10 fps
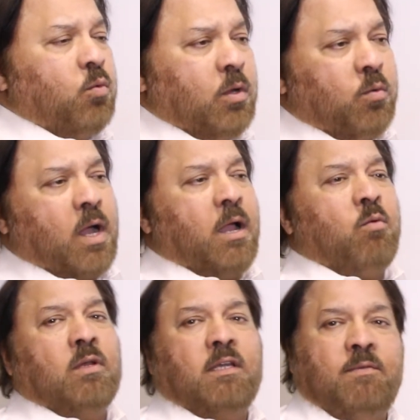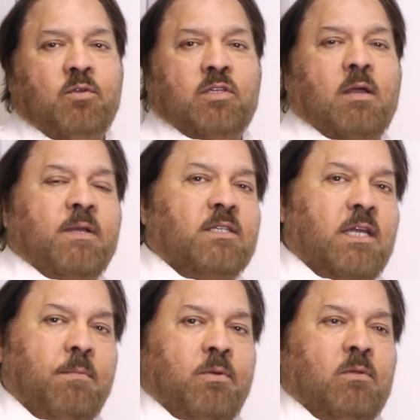will give you some
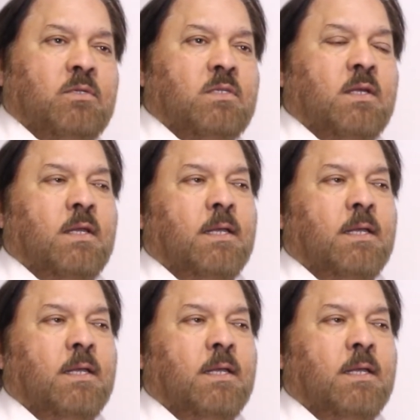examples